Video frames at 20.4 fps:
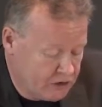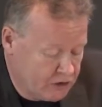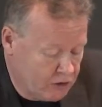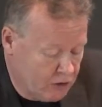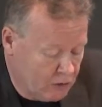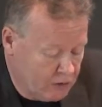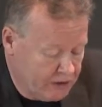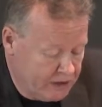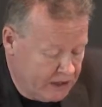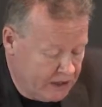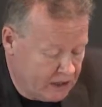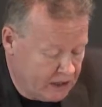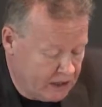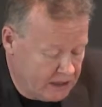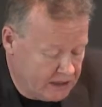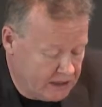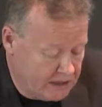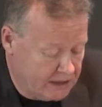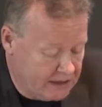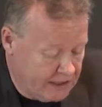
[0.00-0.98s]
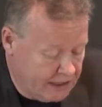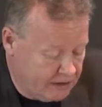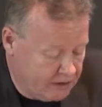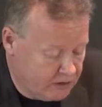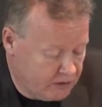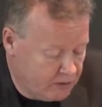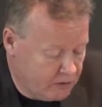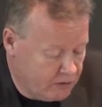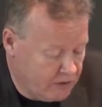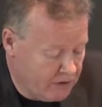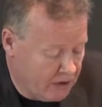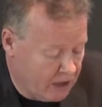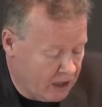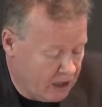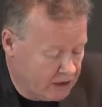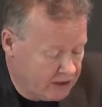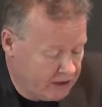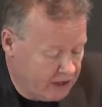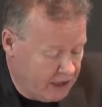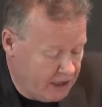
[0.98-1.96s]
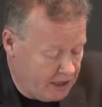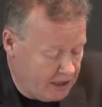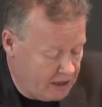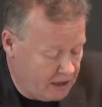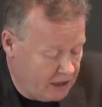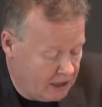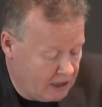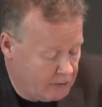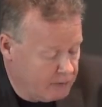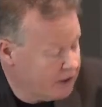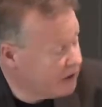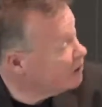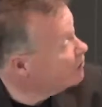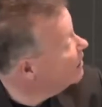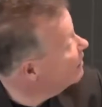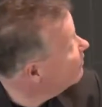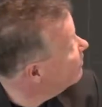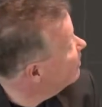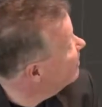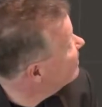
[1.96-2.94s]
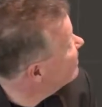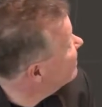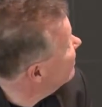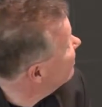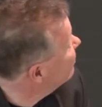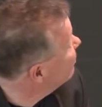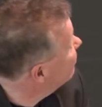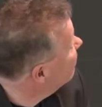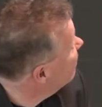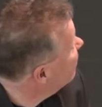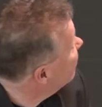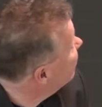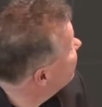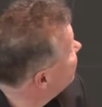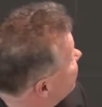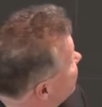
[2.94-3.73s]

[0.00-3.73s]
shown here as a link to the RDA element reference and try.